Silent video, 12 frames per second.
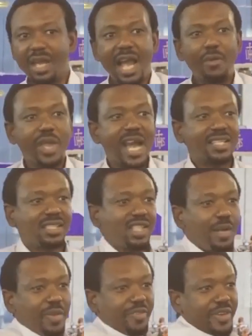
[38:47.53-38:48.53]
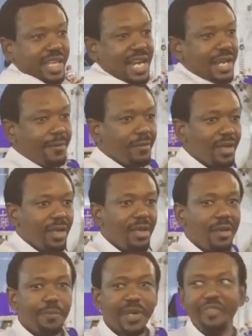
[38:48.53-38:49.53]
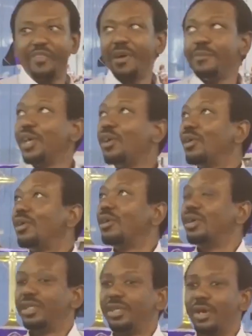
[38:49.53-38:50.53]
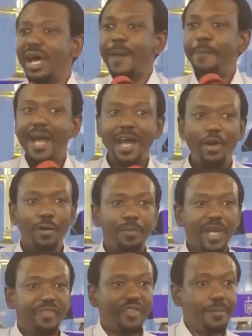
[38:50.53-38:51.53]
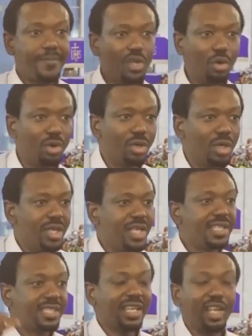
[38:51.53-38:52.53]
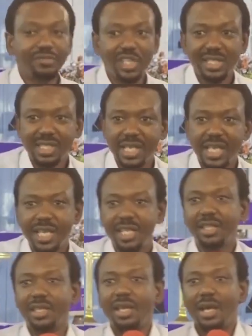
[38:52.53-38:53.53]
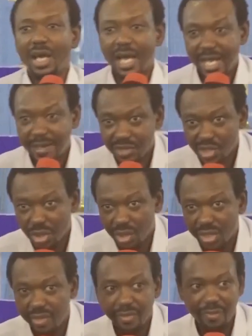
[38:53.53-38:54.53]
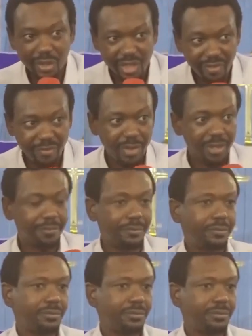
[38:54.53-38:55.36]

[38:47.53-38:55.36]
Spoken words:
And we are disturbing vicar. Pray for me, oh. No helper, pray for me, oh. Instead of just saying, I am sorry, forgive me.